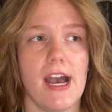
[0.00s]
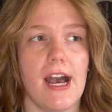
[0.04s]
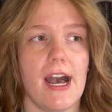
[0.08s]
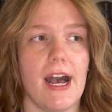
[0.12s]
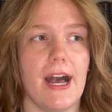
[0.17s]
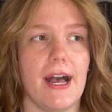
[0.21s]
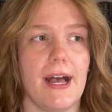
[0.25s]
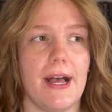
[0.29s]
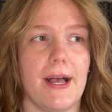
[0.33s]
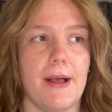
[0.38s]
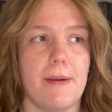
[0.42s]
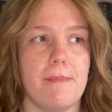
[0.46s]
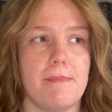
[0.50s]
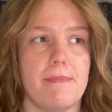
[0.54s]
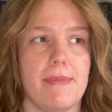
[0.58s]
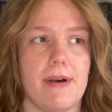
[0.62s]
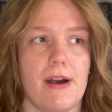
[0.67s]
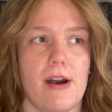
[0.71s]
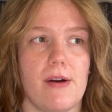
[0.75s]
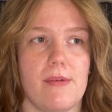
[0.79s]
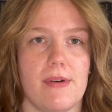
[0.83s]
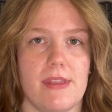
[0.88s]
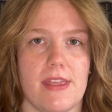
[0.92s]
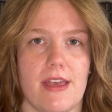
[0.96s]

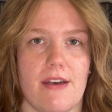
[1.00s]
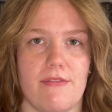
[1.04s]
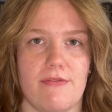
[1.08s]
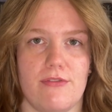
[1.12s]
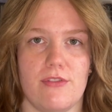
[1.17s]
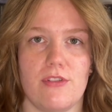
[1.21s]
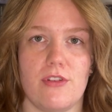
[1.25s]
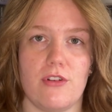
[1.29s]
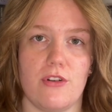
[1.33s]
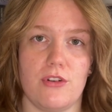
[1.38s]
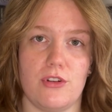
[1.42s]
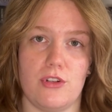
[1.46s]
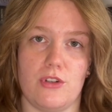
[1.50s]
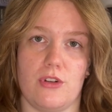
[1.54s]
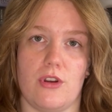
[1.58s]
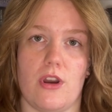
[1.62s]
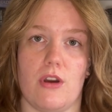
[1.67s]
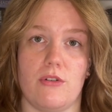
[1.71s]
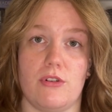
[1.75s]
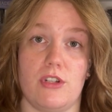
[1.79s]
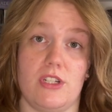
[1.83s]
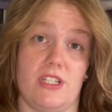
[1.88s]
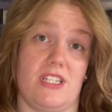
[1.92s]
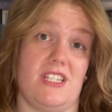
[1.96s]
But without further ado,
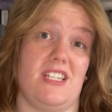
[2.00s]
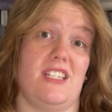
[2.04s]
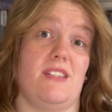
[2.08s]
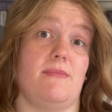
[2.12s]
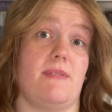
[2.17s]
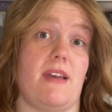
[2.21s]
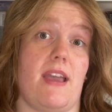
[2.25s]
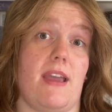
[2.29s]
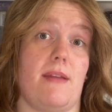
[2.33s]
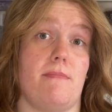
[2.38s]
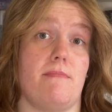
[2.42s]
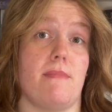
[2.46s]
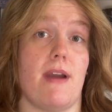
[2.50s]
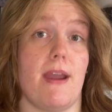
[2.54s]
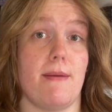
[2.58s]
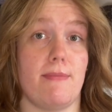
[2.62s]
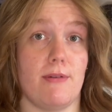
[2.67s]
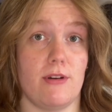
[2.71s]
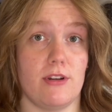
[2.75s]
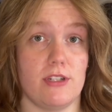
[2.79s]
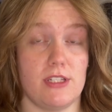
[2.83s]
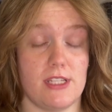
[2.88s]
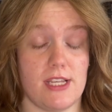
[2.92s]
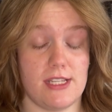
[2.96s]
I'll just explain my
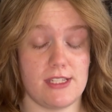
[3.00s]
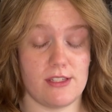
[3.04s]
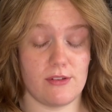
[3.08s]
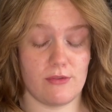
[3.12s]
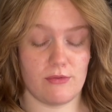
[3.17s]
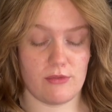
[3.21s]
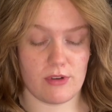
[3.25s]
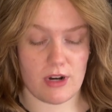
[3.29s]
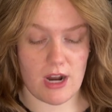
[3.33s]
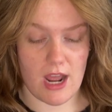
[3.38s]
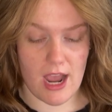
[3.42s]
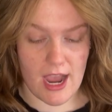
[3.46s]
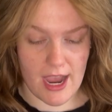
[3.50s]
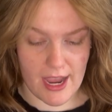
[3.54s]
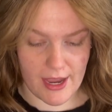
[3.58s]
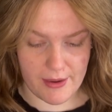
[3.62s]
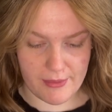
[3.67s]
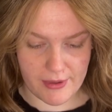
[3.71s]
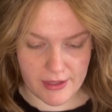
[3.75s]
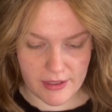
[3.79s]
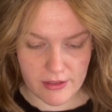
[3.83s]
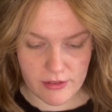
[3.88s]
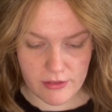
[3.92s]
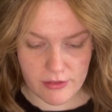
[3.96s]
process of what I
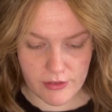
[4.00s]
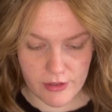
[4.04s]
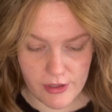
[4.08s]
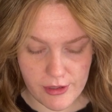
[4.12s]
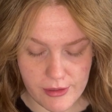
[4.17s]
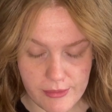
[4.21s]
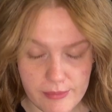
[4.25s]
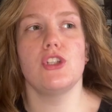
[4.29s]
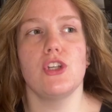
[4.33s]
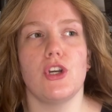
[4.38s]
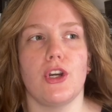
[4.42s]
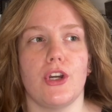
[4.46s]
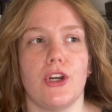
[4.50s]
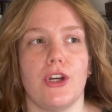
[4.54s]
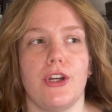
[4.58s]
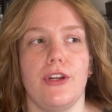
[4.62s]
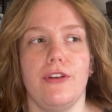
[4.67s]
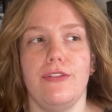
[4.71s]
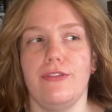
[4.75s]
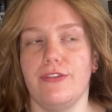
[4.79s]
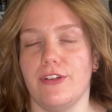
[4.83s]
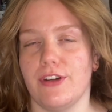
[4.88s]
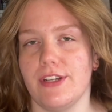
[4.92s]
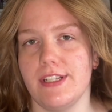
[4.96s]
went through. So
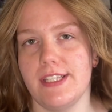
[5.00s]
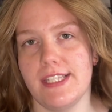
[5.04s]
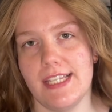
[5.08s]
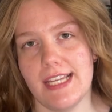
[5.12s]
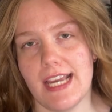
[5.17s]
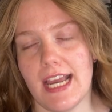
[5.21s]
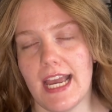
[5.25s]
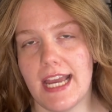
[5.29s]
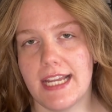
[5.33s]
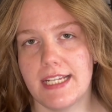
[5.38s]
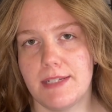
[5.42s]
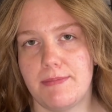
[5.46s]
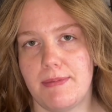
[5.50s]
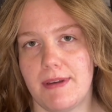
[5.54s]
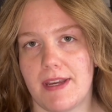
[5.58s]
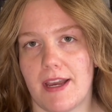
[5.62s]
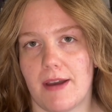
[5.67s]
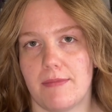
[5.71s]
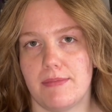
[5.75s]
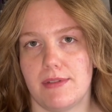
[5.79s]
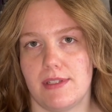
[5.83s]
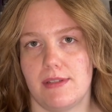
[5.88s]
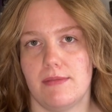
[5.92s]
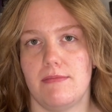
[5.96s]
first thing, I had to pick
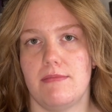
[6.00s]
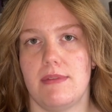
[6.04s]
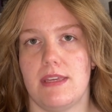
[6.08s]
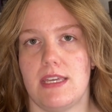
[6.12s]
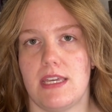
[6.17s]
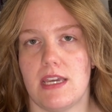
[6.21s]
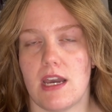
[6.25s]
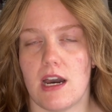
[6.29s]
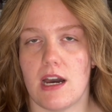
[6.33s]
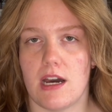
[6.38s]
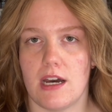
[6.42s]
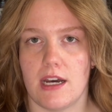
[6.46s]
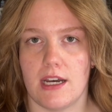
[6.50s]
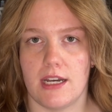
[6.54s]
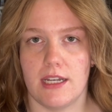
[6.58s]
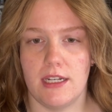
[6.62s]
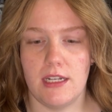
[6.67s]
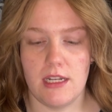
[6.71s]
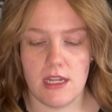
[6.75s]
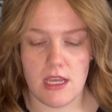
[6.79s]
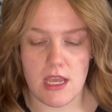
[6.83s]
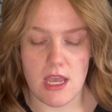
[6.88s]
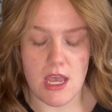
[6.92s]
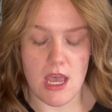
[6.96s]
up some yarn.
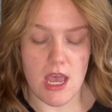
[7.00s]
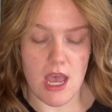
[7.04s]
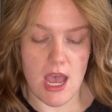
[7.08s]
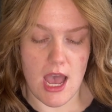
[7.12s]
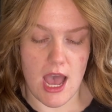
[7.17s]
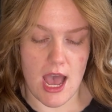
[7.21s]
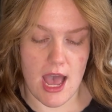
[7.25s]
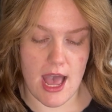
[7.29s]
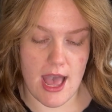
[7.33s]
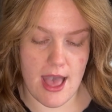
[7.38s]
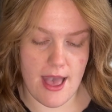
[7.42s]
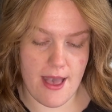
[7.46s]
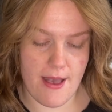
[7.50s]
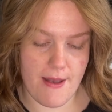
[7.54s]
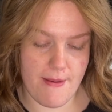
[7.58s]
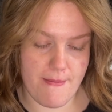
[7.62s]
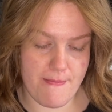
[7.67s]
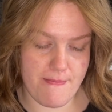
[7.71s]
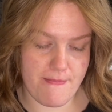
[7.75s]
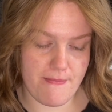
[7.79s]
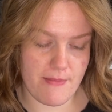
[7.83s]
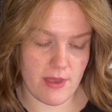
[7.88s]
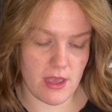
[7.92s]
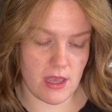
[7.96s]

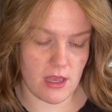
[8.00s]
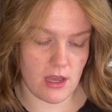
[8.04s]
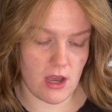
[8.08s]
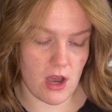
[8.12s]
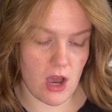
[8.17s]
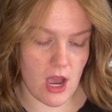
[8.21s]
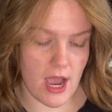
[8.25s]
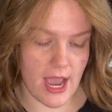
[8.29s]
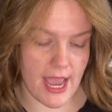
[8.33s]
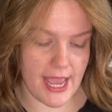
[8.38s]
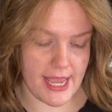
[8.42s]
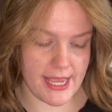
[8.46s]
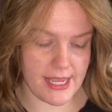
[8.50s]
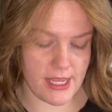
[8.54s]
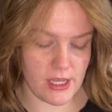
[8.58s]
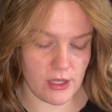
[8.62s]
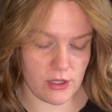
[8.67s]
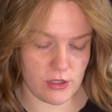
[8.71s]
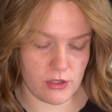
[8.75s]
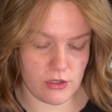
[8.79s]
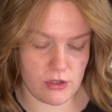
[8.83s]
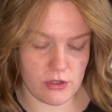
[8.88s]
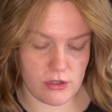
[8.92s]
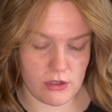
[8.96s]
I
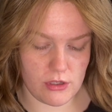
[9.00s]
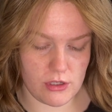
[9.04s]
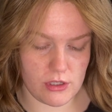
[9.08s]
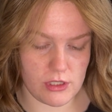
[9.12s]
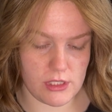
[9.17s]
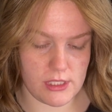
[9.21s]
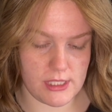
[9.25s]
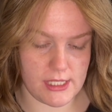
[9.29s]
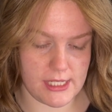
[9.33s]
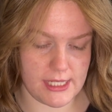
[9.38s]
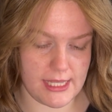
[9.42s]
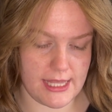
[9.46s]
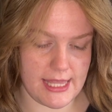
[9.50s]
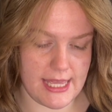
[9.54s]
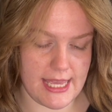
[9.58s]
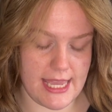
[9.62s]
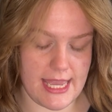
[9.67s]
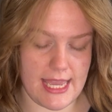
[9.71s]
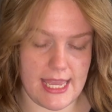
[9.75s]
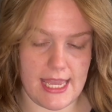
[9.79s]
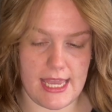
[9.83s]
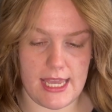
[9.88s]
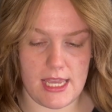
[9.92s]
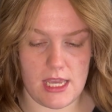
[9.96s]
used
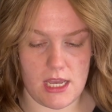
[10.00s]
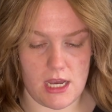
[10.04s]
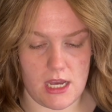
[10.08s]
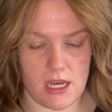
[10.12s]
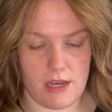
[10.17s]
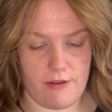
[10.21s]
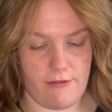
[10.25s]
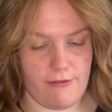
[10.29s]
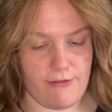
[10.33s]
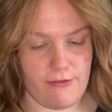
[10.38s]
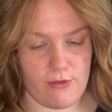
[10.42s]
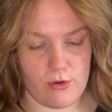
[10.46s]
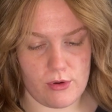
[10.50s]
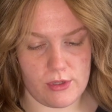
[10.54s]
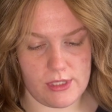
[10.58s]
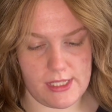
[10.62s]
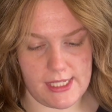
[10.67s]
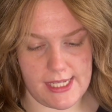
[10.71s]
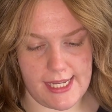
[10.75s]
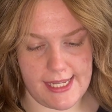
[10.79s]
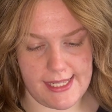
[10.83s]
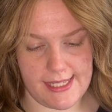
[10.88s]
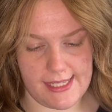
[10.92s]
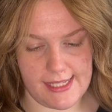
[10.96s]
the 4
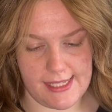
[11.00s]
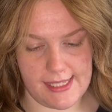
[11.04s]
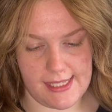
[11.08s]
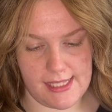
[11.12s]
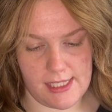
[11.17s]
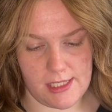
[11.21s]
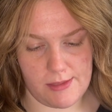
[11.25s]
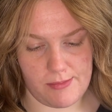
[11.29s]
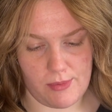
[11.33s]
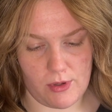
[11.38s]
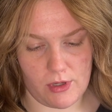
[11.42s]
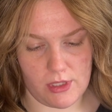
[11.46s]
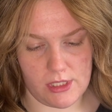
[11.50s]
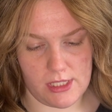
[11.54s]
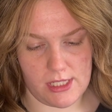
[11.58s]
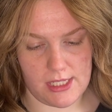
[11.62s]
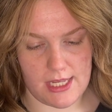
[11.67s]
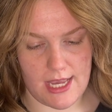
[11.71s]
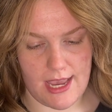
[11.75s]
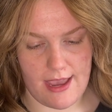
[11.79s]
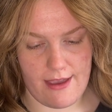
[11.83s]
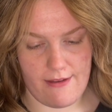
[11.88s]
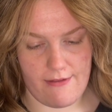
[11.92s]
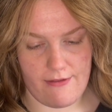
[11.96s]
Seasons Spot
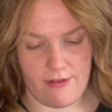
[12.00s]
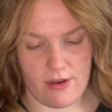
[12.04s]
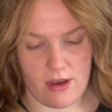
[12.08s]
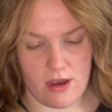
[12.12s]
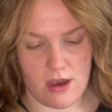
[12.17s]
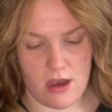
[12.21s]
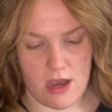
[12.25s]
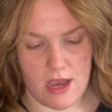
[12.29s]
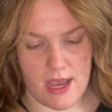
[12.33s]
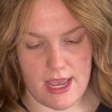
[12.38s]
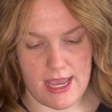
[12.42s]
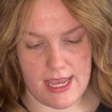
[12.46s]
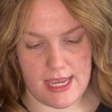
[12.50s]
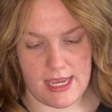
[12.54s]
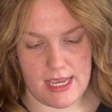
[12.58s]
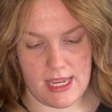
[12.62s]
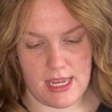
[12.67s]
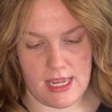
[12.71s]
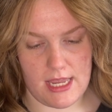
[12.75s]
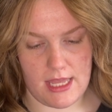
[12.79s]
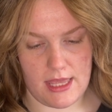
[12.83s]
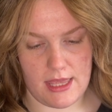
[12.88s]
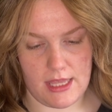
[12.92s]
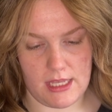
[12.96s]
Saver
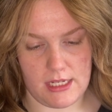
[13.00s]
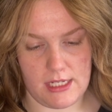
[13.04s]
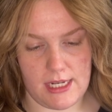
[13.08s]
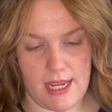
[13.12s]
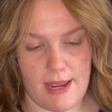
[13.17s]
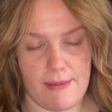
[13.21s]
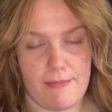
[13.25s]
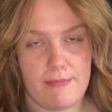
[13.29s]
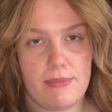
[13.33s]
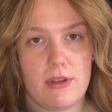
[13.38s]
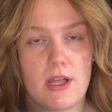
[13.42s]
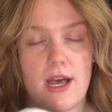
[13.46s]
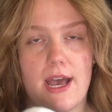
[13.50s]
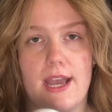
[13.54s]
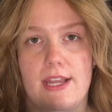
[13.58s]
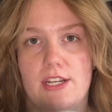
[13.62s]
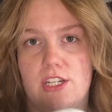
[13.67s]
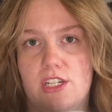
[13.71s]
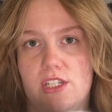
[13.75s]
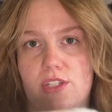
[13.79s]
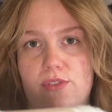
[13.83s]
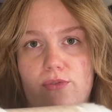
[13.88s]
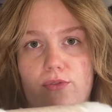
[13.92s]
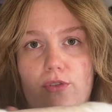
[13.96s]
in the 10 ply
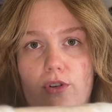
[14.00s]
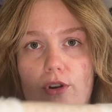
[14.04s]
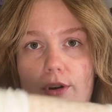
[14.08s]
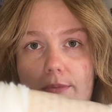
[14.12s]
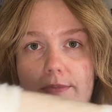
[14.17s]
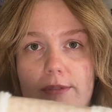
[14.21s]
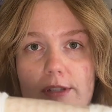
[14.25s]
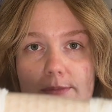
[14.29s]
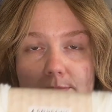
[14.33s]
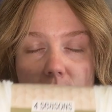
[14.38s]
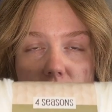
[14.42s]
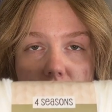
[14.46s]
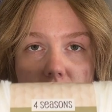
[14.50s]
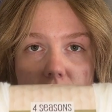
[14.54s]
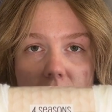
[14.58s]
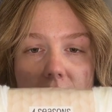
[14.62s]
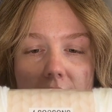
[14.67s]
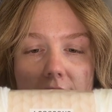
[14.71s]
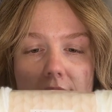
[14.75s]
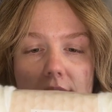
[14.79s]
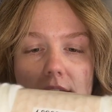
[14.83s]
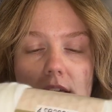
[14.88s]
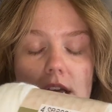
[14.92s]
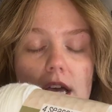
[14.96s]
just from
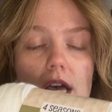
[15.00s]
Spotlight.